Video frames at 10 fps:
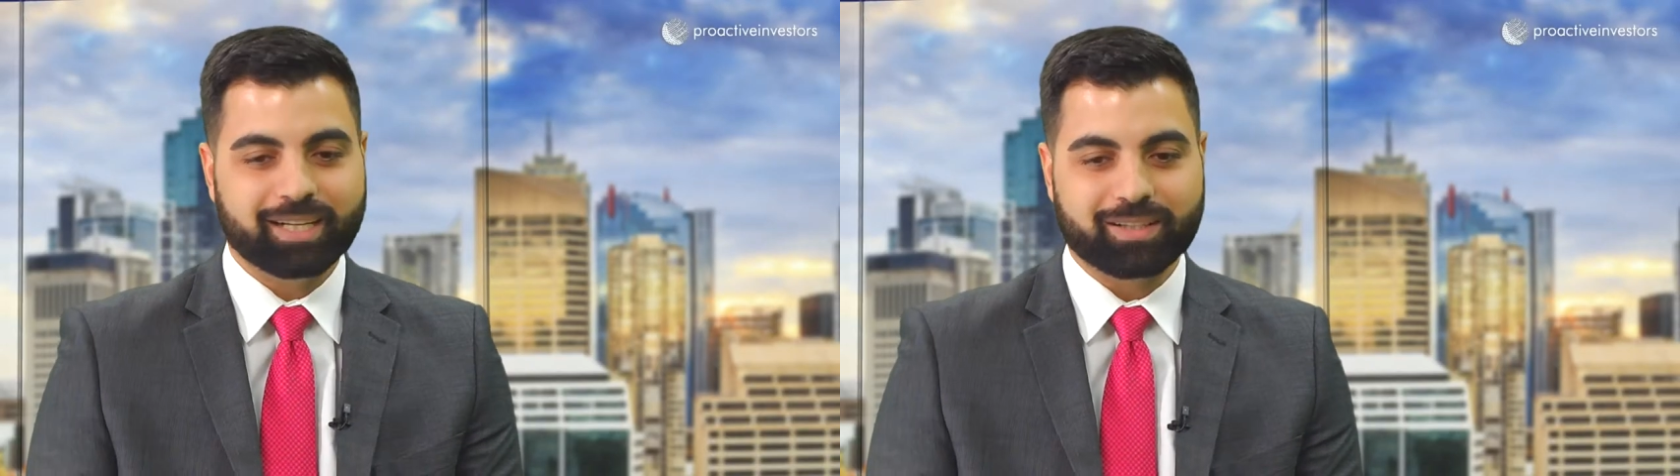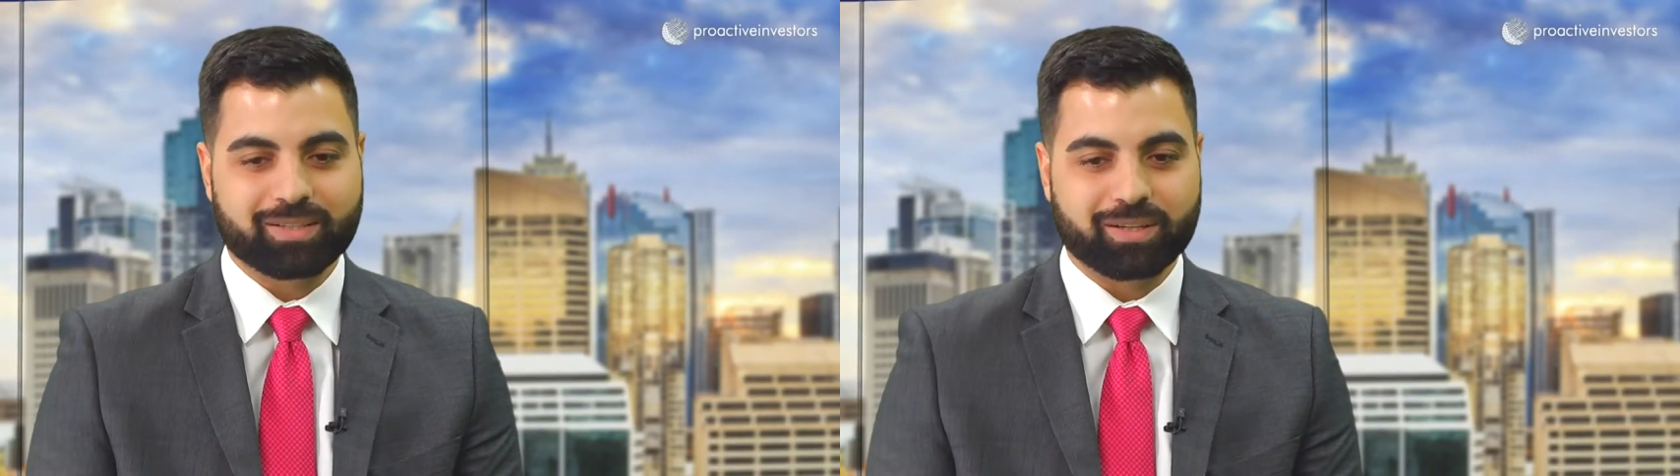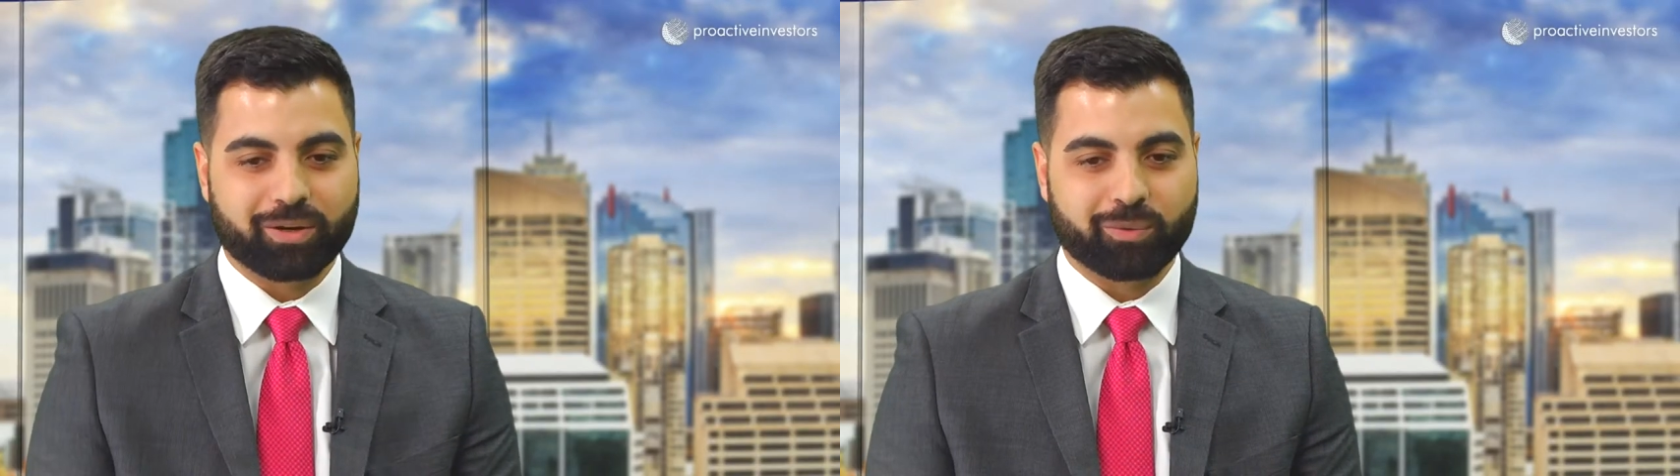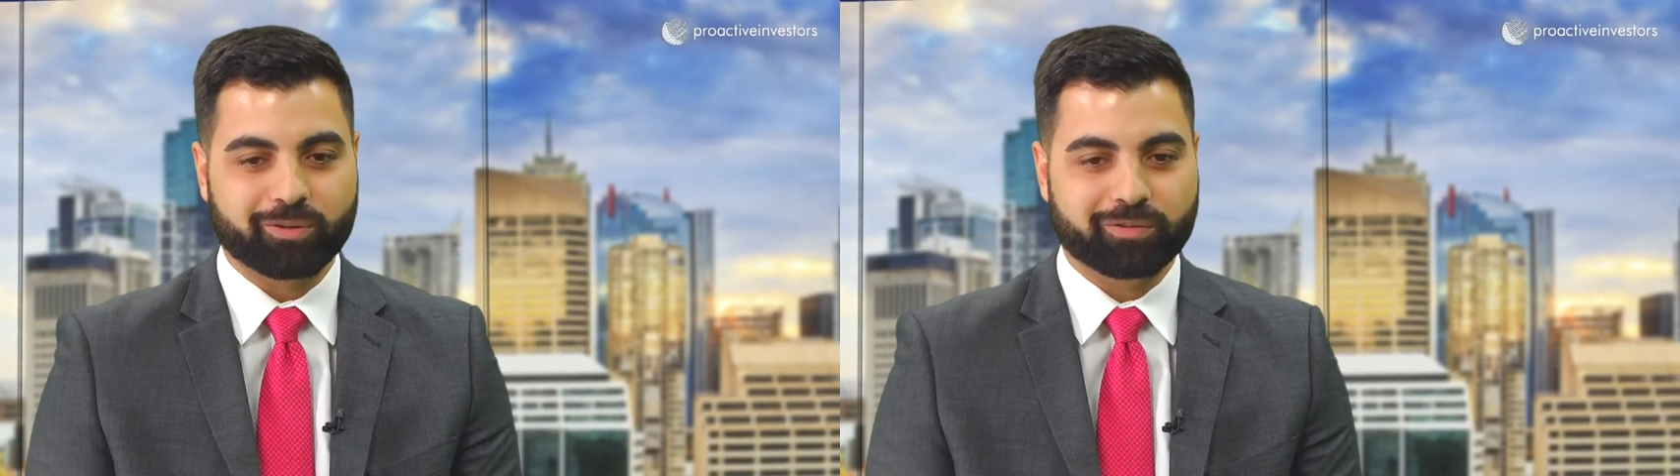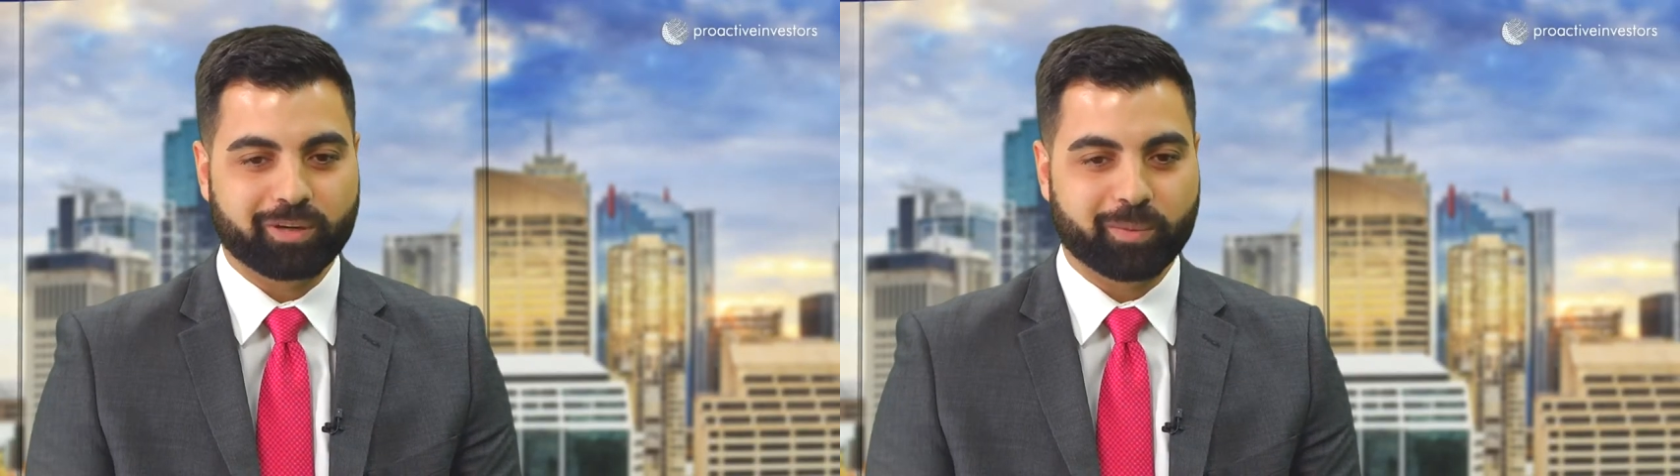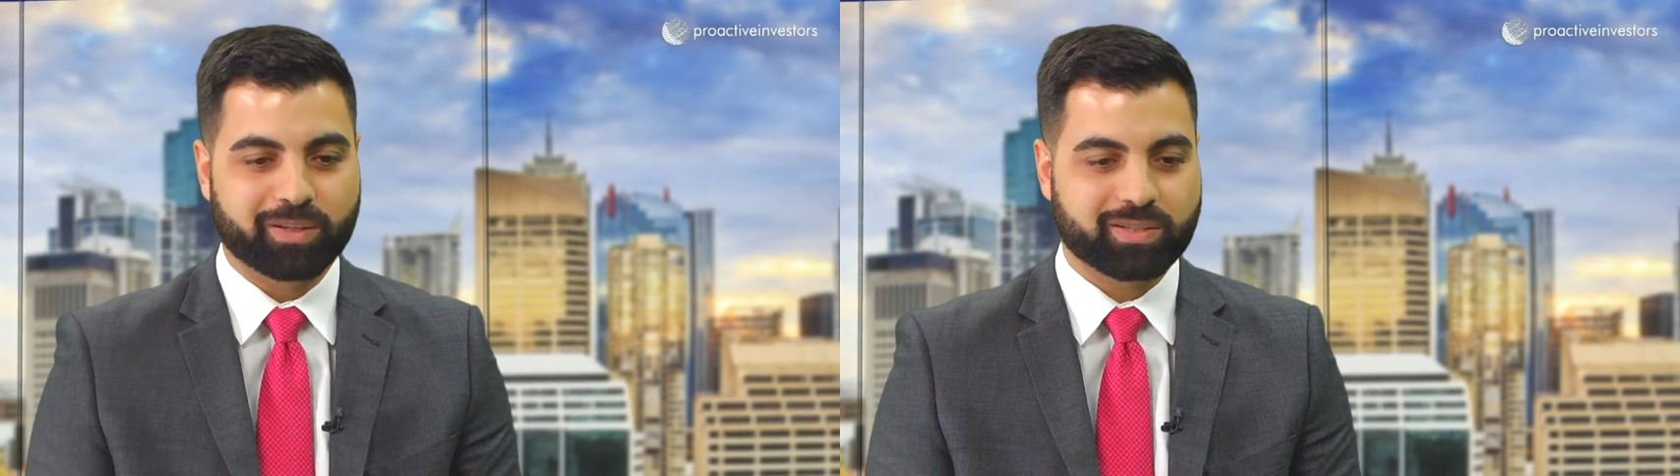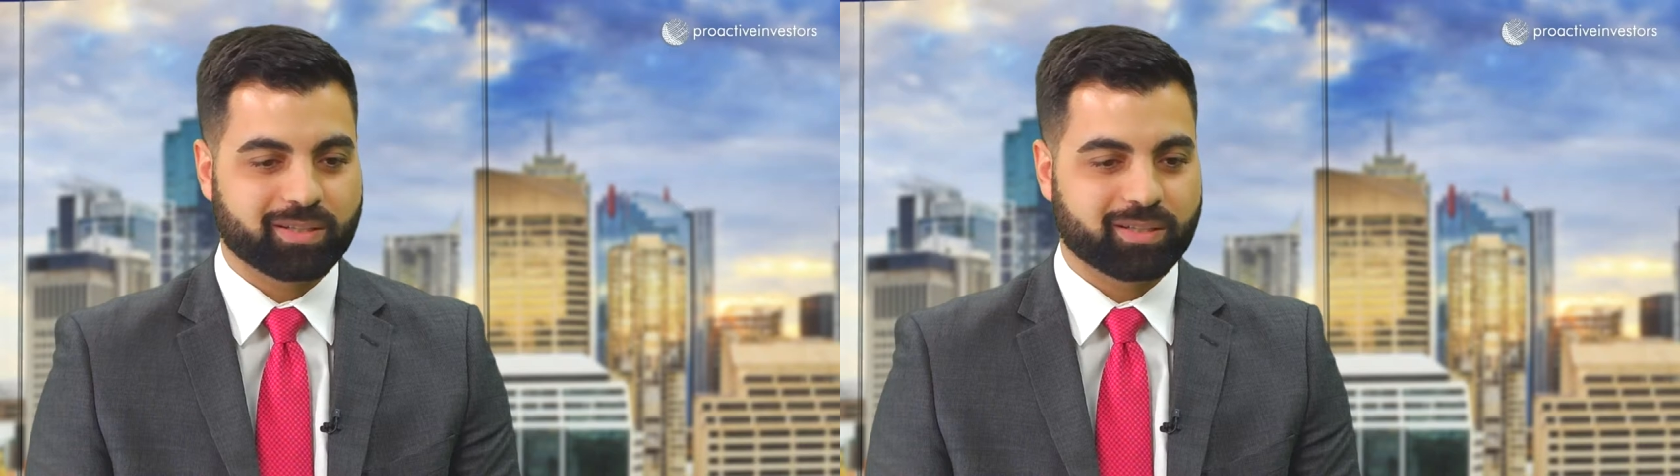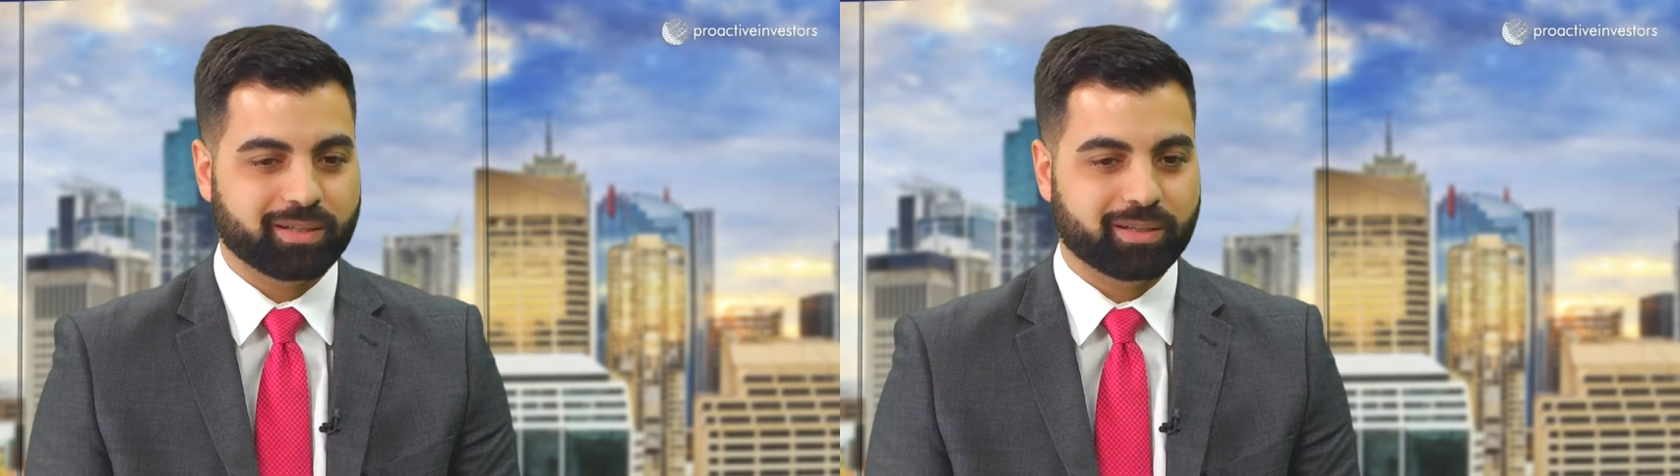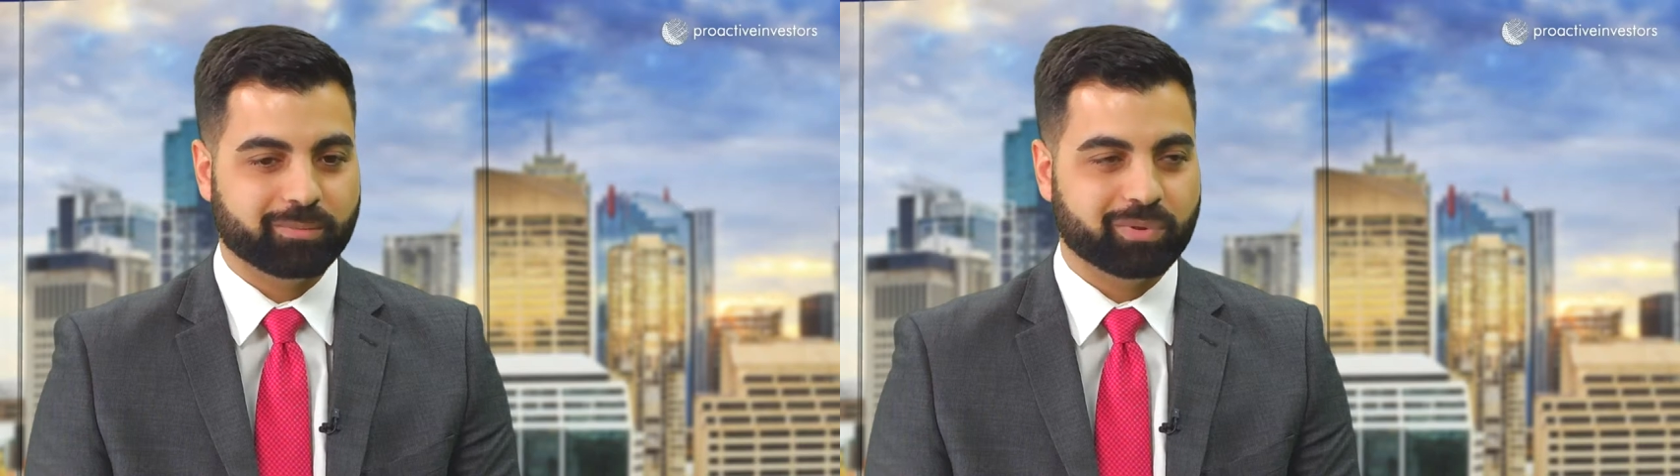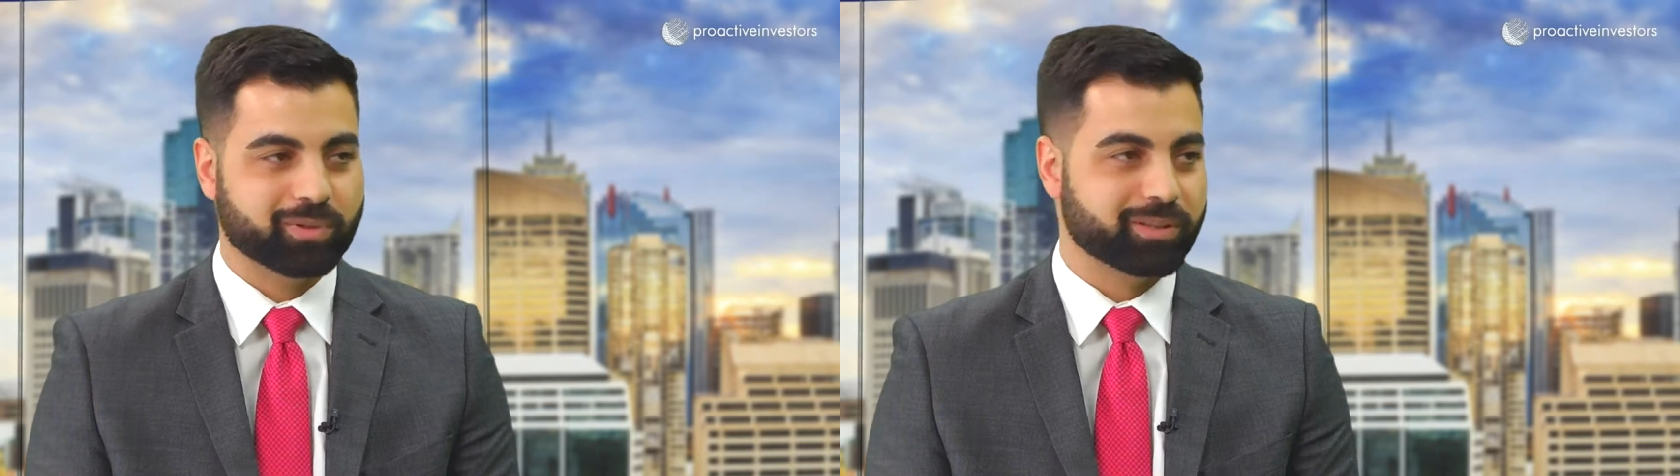and so we've commenced
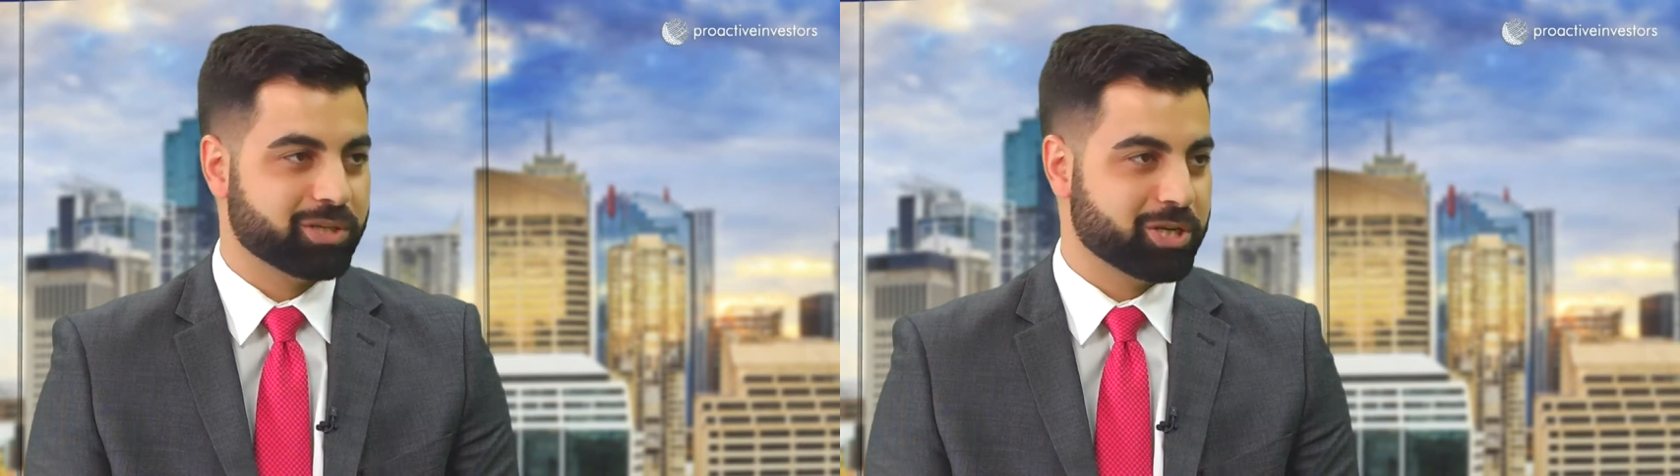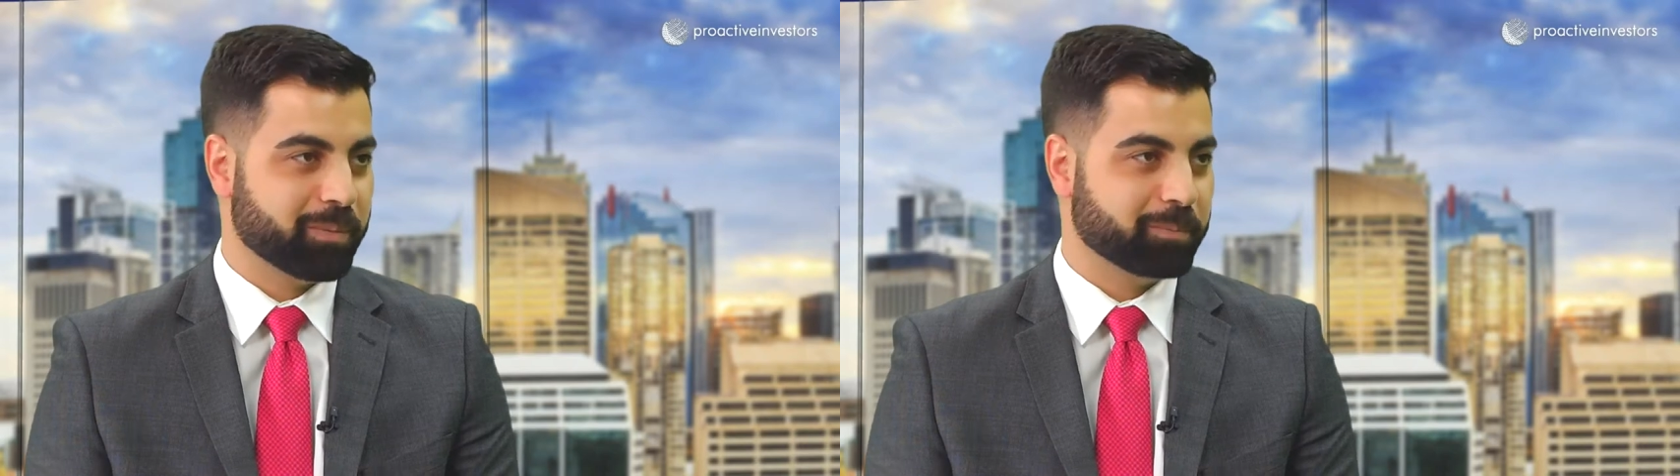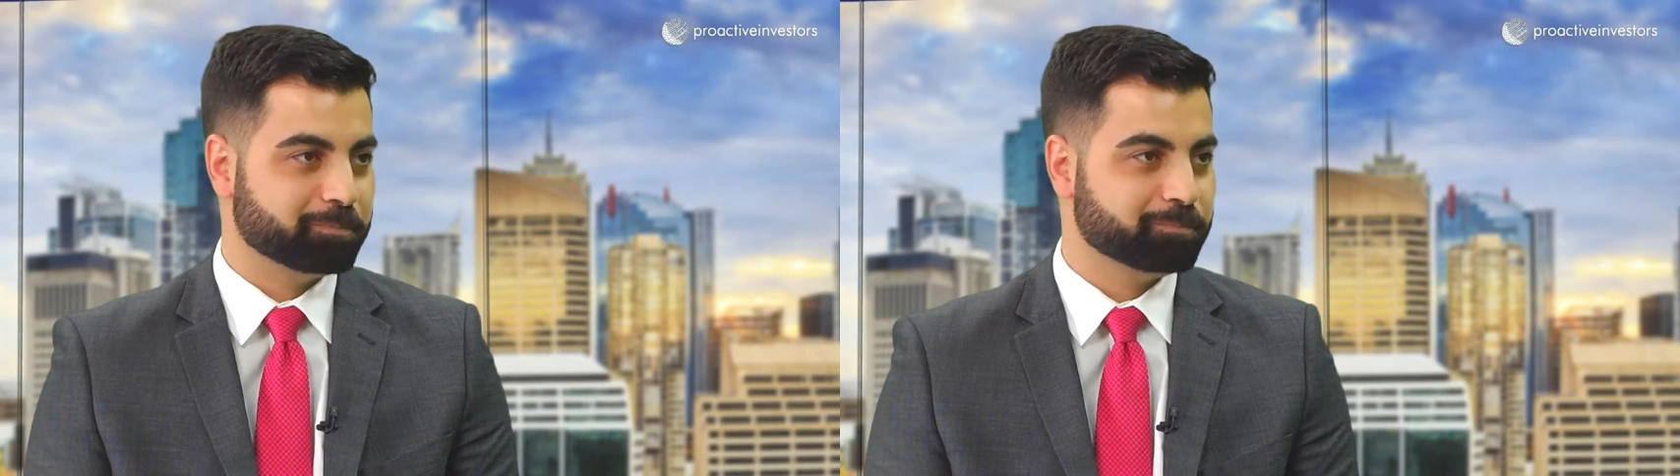building the chip.